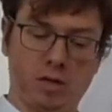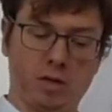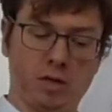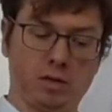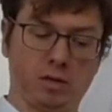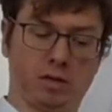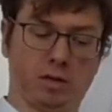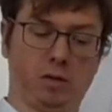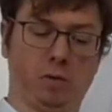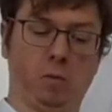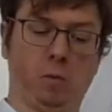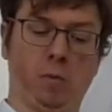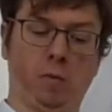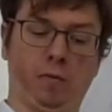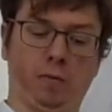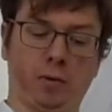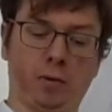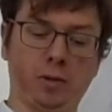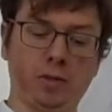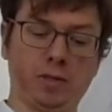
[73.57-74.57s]
So
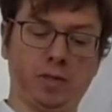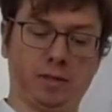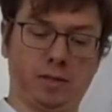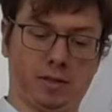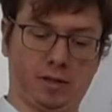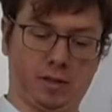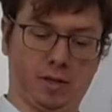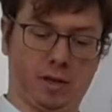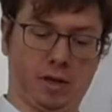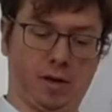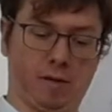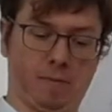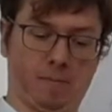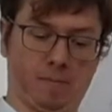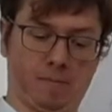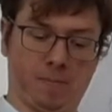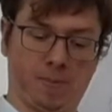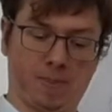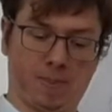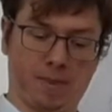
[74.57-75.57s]
first,
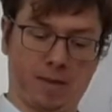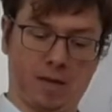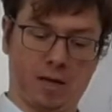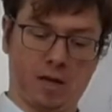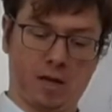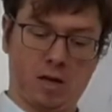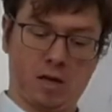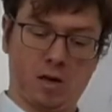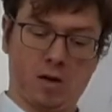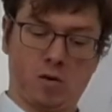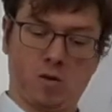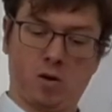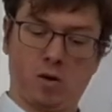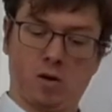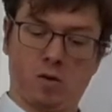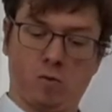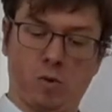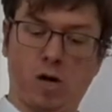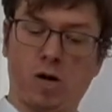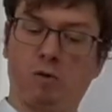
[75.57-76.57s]

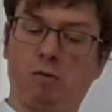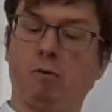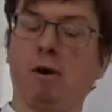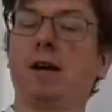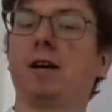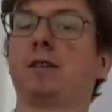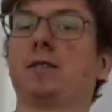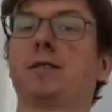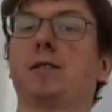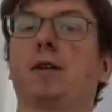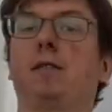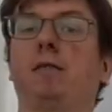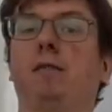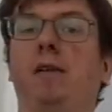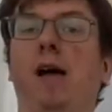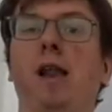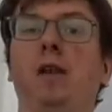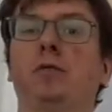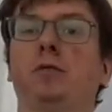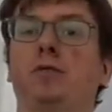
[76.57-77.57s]
where does the
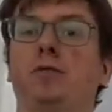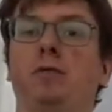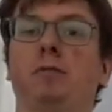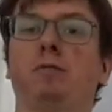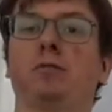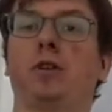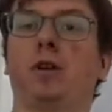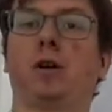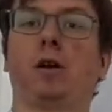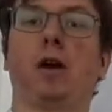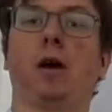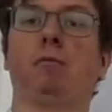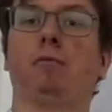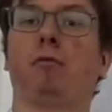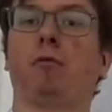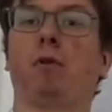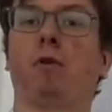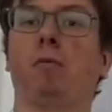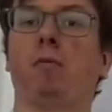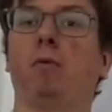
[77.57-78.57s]
value stream chain come
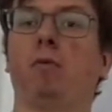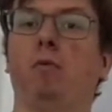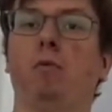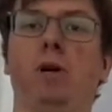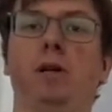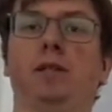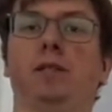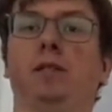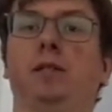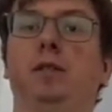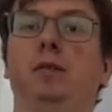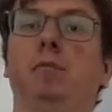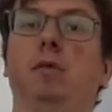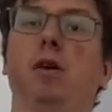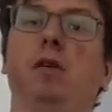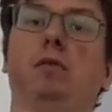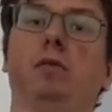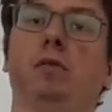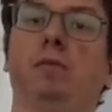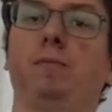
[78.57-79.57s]
from? What is it
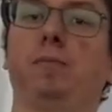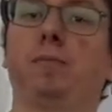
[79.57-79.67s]
about?